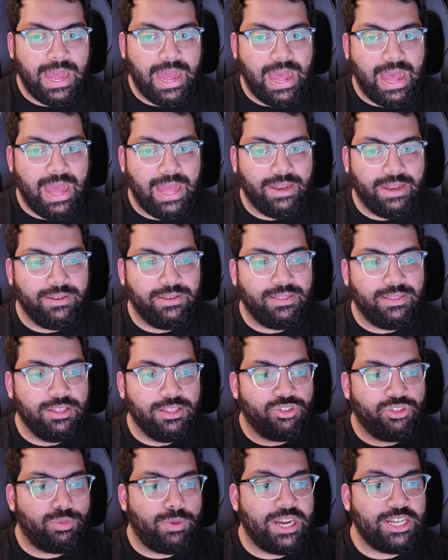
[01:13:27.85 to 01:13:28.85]
and the
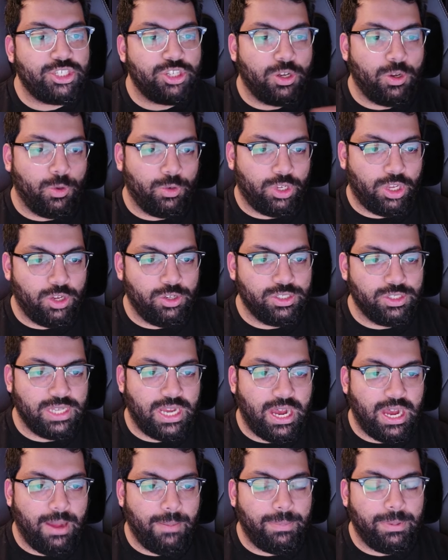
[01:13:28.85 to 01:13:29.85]
threshold goes
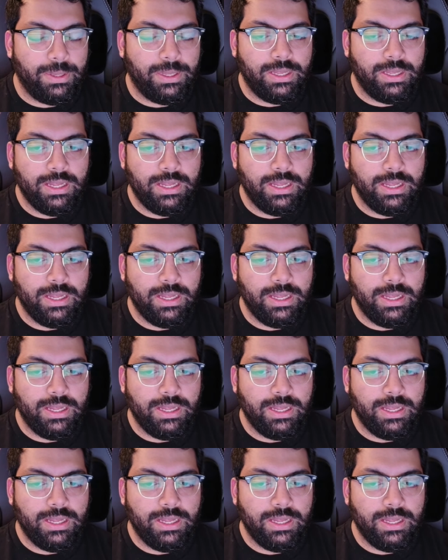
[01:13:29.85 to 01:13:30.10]
up